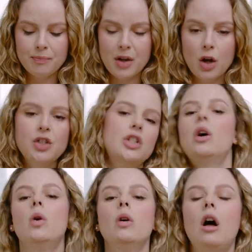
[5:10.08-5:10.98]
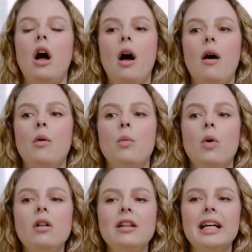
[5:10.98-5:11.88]
Also,
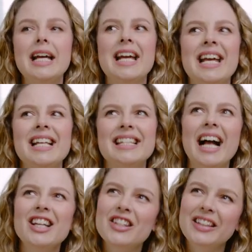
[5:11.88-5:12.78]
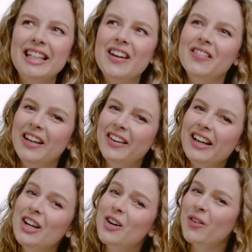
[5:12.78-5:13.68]
wool is actually a
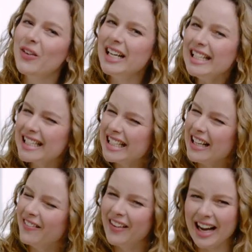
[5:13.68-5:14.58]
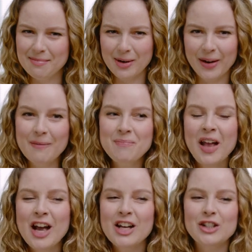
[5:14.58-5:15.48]
very greasy fiber.
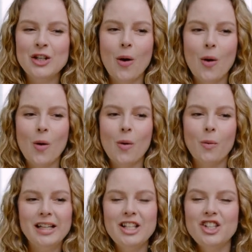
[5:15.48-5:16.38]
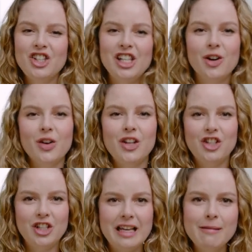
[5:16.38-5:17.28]
So when you shear the
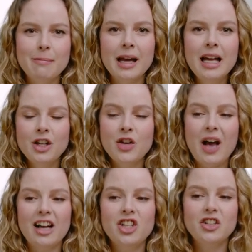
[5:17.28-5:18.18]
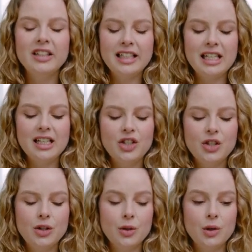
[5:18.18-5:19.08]
sheep, you actually need
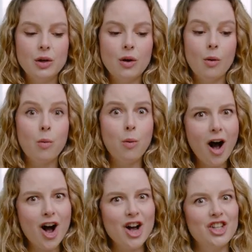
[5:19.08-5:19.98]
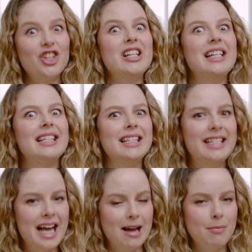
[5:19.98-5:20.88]
to wash in
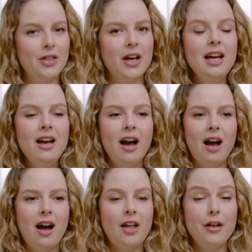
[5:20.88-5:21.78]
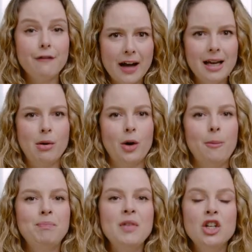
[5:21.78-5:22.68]
depth the fiber.
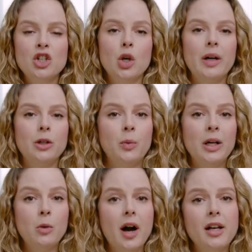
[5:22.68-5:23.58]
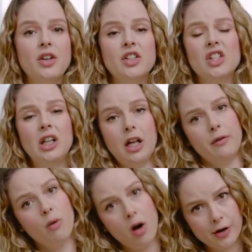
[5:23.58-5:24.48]
So it requires a lot of
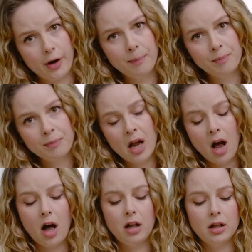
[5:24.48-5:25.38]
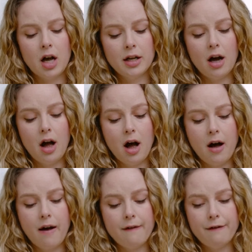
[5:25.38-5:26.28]
water, a lot
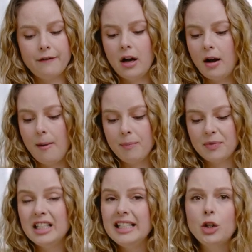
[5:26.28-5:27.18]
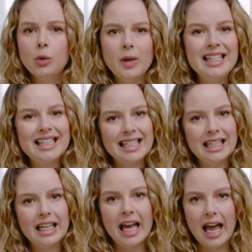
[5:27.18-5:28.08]
of
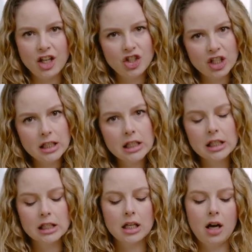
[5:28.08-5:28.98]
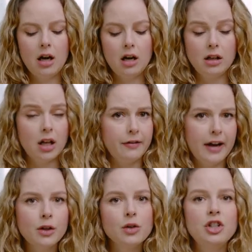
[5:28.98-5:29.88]
degreasing agents, a lot of
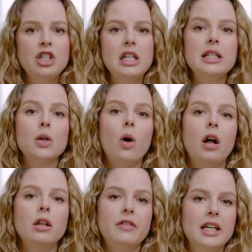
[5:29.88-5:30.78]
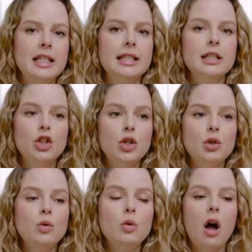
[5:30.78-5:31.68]
energy. So all of this
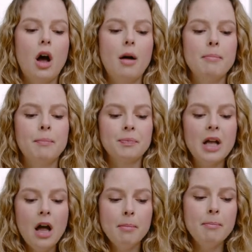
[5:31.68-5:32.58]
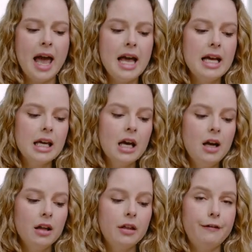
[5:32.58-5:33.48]
to make
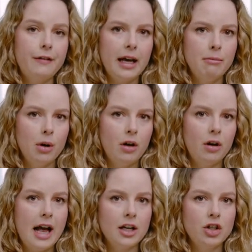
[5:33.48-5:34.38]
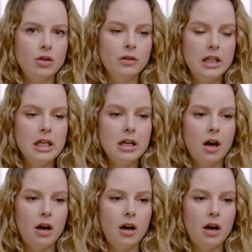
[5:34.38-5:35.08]
the fiber actually